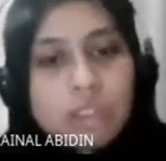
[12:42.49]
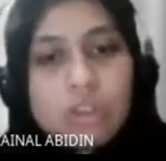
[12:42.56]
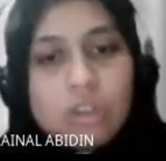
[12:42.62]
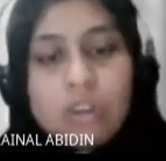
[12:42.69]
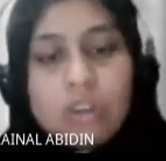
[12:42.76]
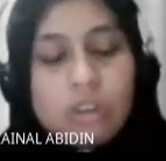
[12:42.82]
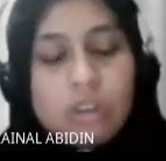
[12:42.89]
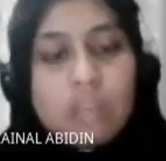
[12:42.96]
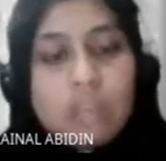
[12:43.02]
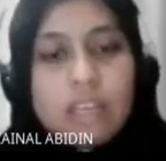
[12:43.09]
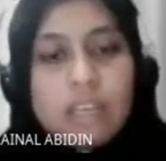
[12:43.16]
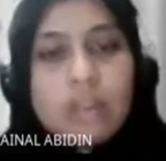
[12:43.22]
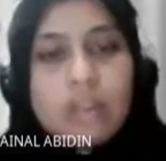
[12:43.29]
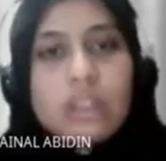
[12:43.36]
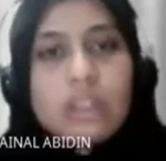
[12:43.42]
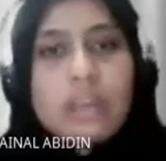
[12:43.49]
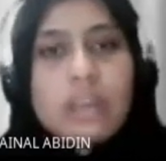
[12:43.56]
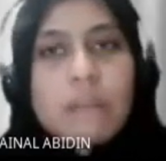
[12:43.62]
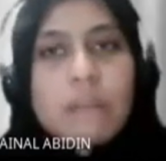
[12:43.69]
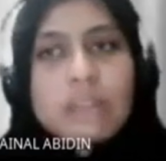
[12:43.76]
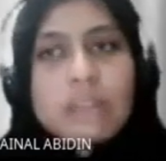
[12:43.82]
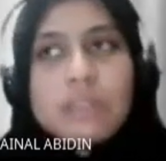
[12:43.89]
Okay, cannot. There
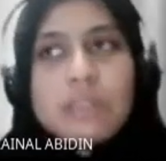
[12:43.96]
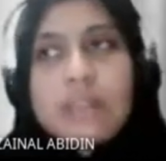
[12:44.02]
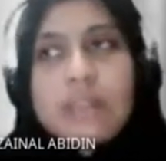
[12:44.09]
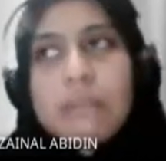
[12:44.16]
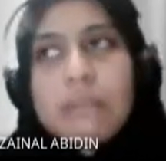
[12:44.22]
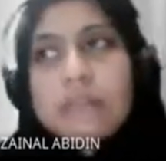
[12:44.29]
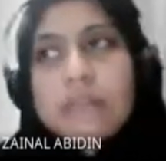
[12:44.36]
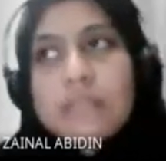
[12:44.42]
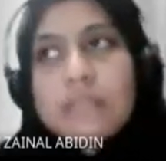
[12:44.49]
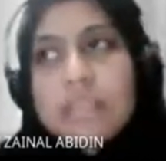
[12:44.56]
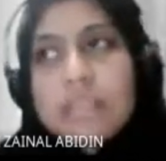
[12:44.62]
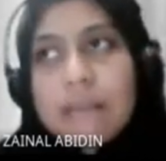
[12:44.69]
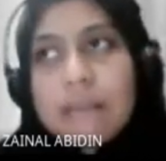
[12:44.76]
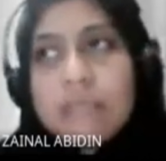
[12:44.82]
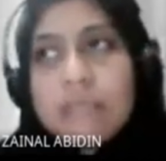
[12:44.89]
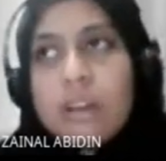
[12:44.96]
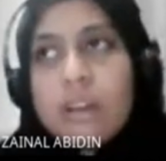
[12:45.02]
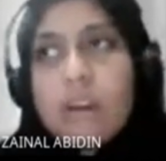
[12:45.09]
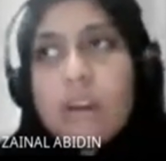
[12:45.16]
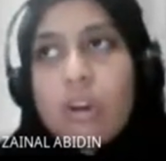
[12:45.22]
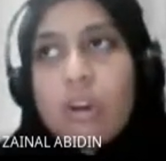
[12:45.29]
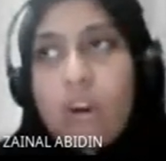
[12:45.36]
must be some
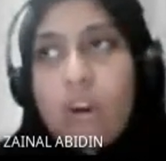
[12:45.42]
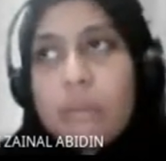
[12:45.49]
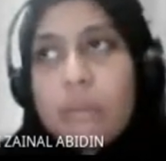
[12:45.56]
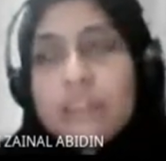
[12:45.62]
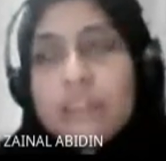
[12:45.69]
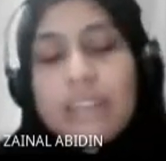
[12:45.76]
common